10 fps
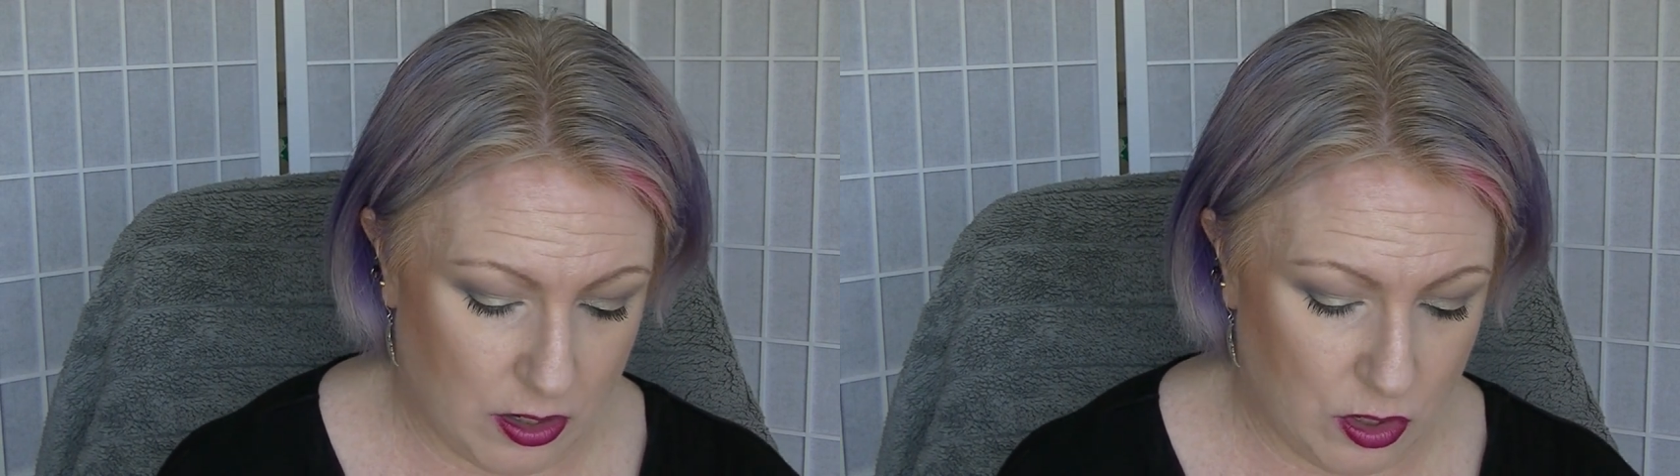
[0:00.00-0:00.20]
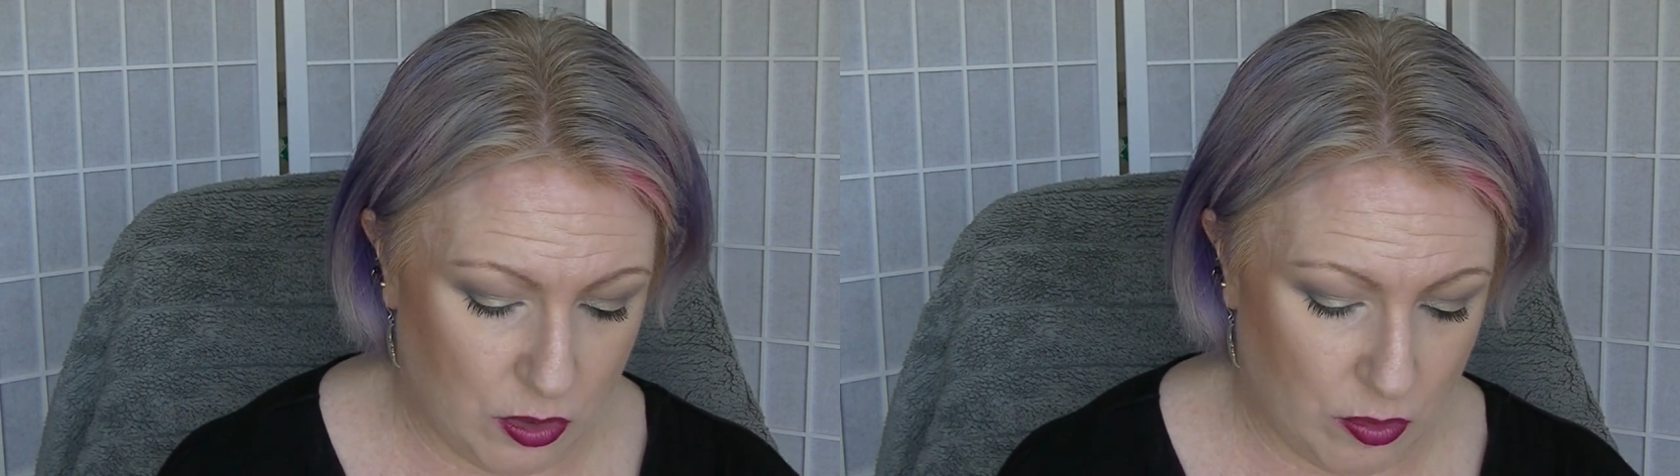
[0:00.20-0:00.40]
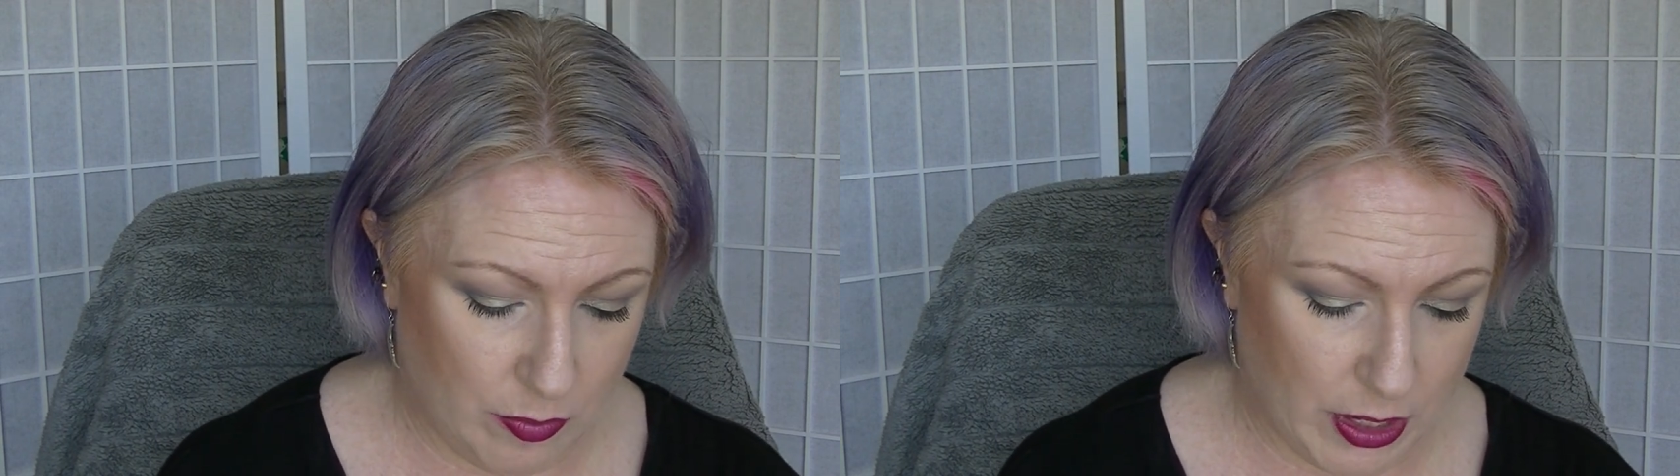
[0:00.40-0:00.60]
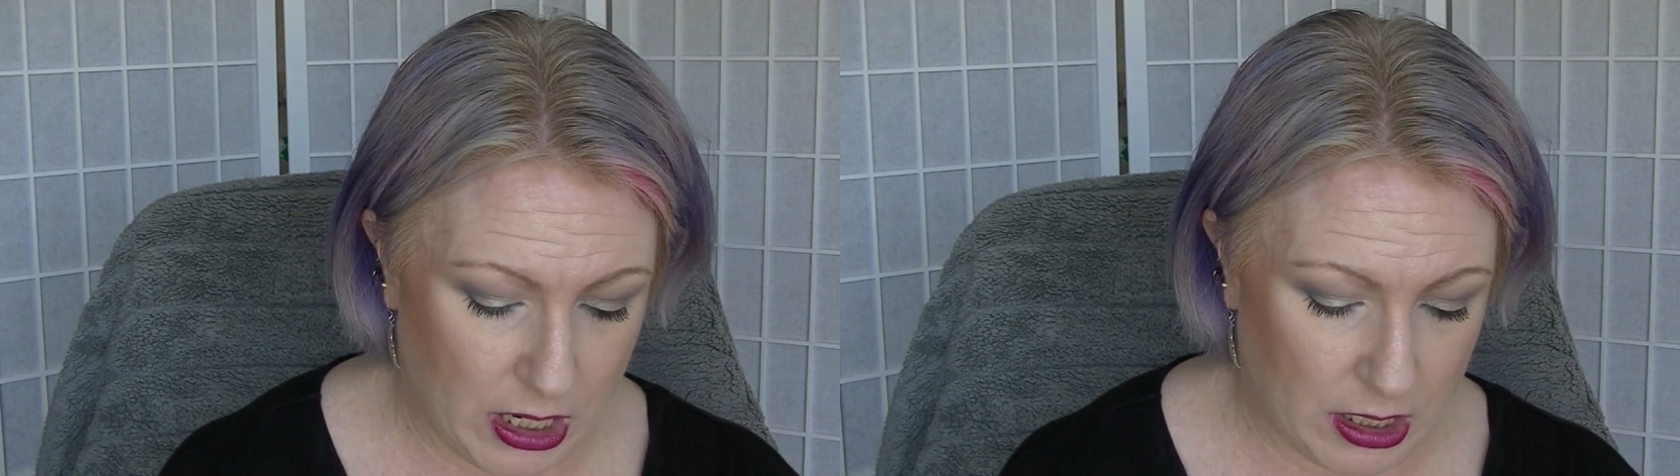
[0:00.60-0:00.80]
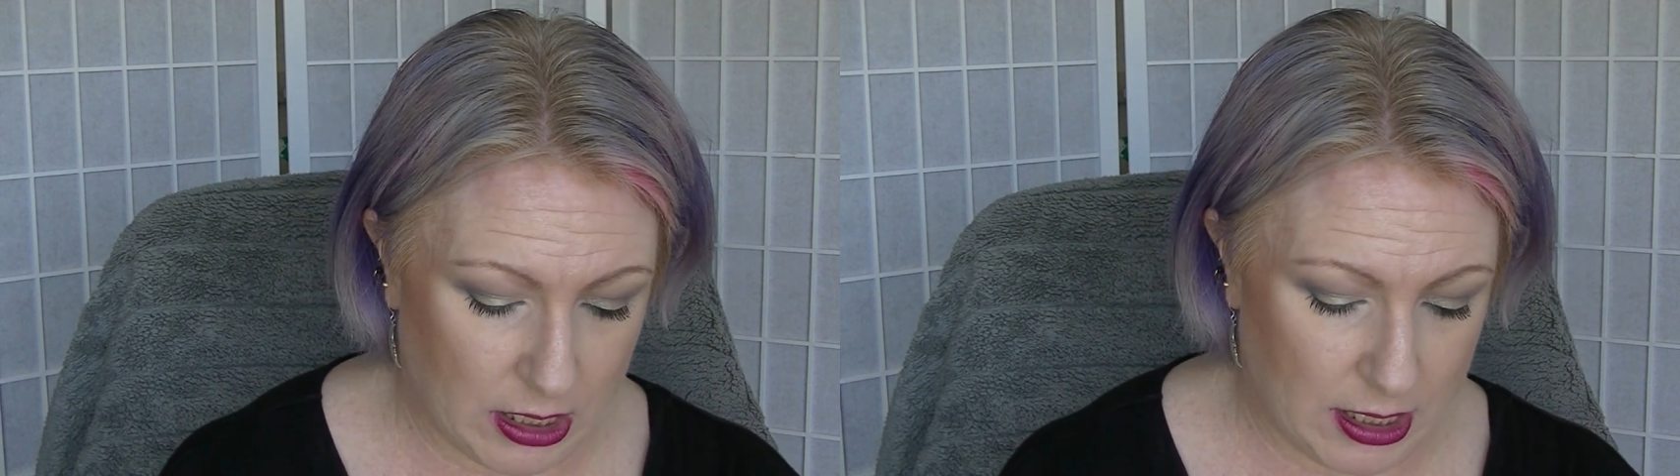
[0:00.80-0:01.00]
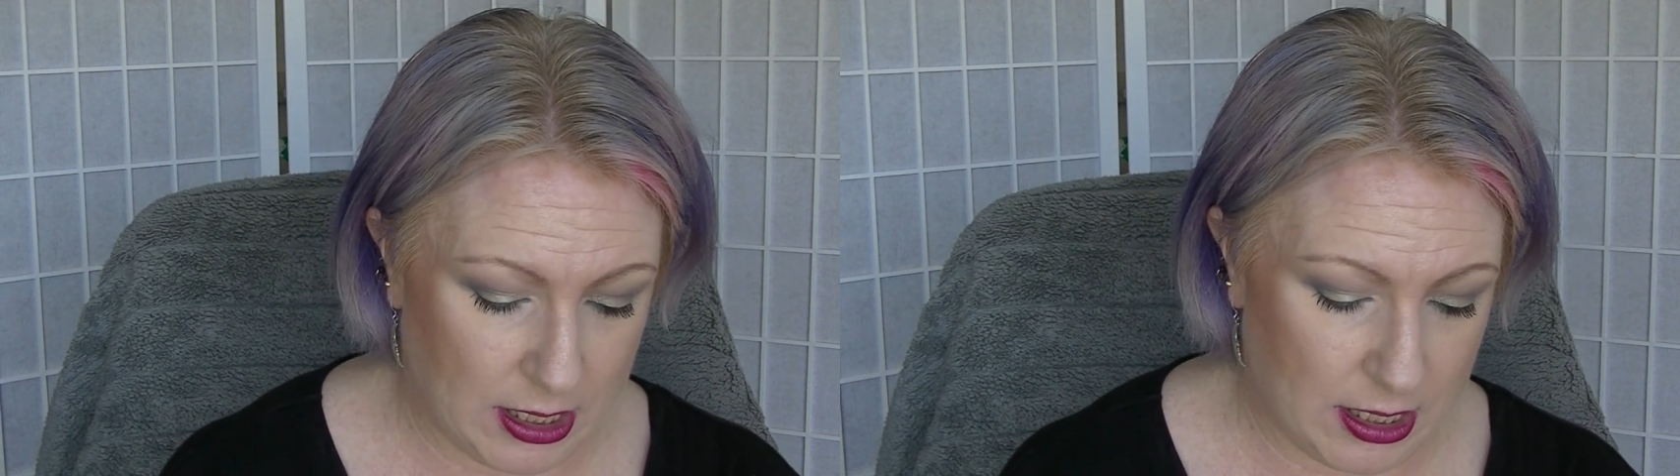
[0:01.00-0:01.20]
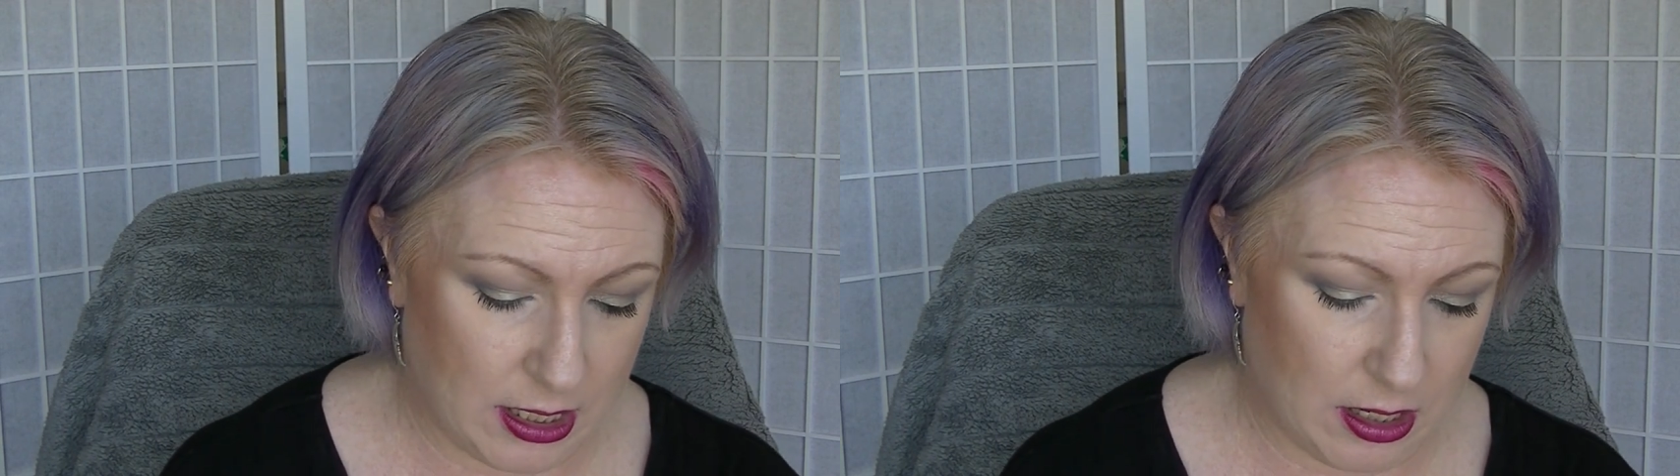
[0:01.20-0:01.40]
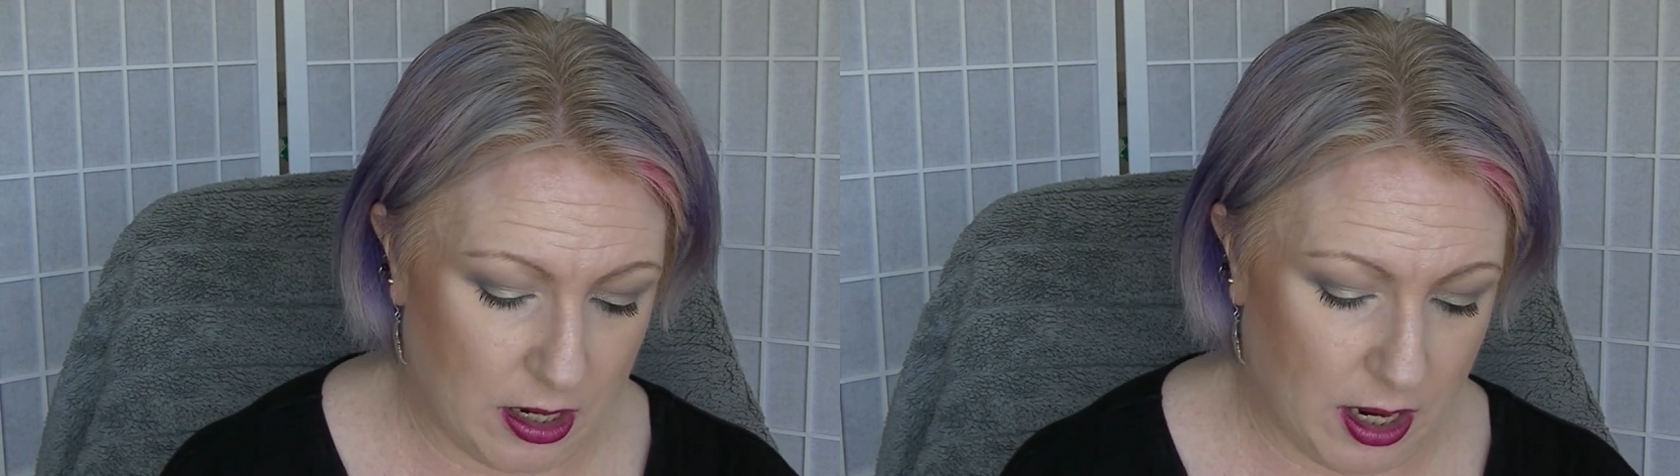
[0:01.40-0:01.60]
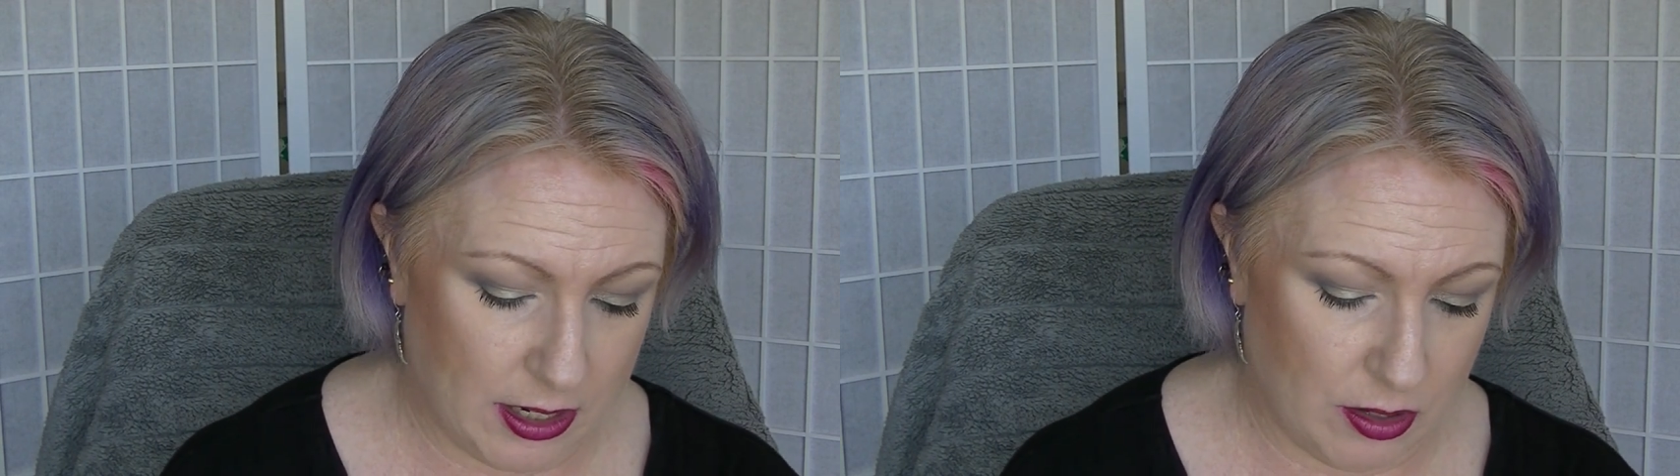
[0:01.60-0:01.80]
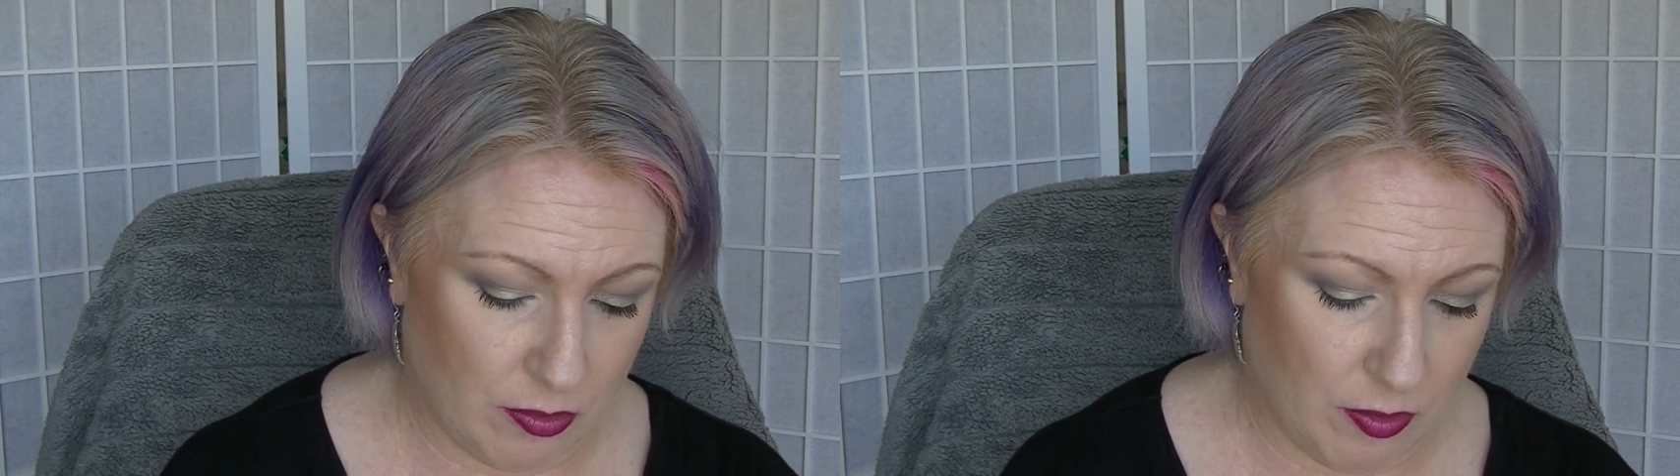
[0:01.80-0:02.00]
Nutri-Medics
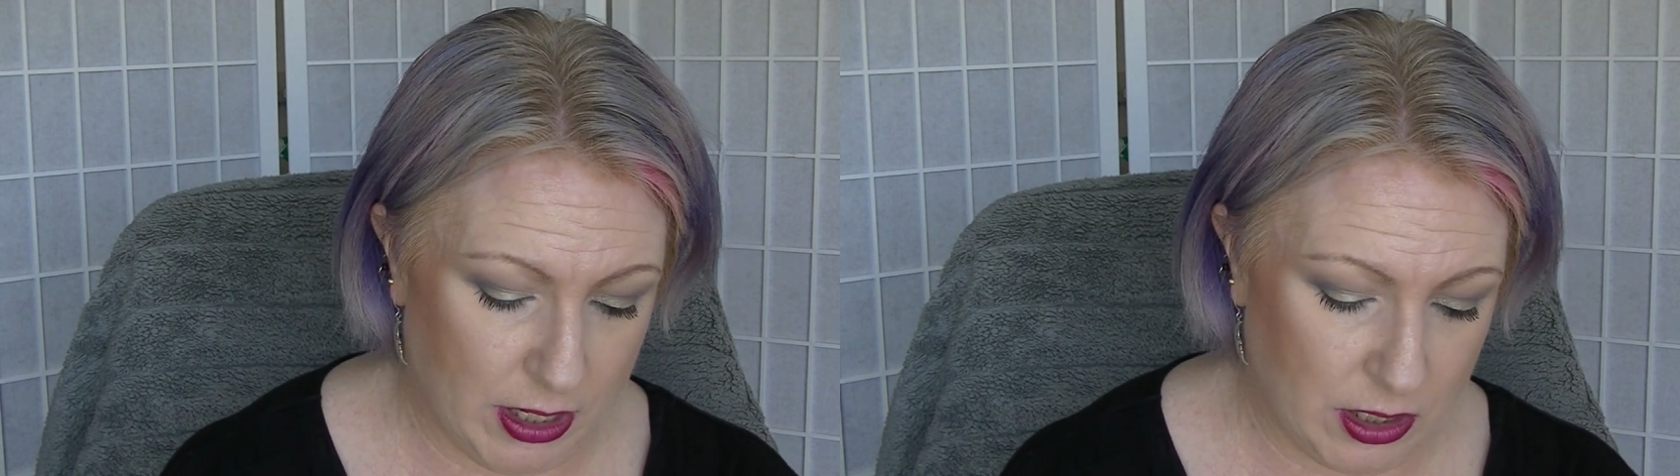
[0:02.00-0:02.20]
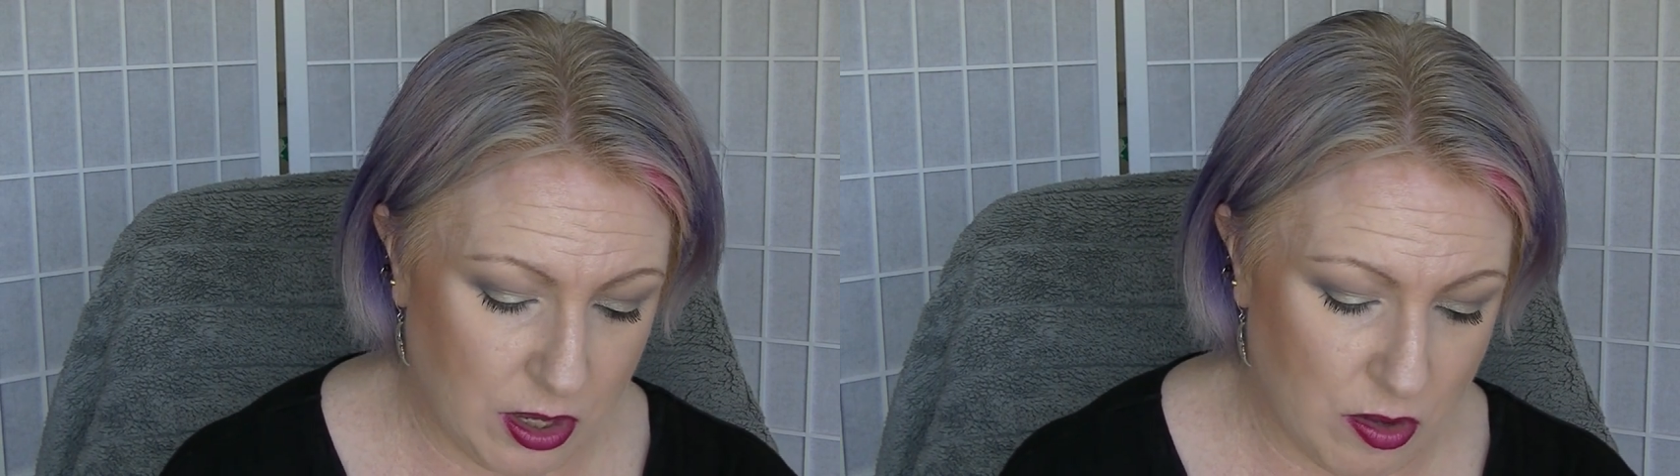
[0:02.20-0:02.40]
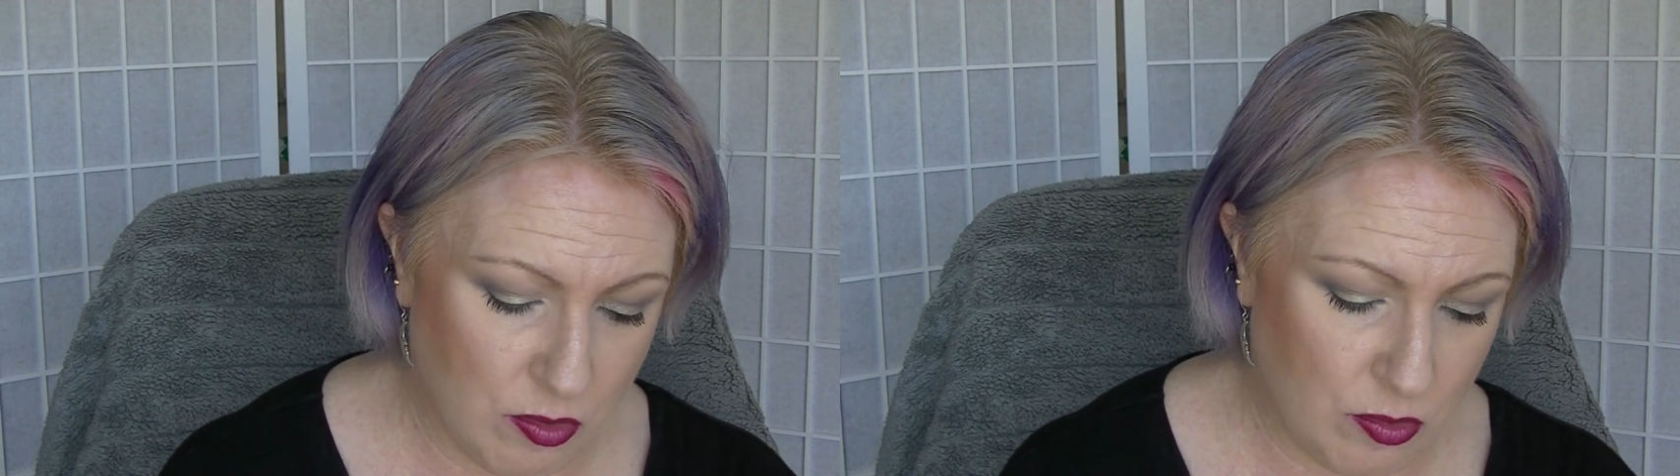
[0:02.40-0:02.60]
Night Rescue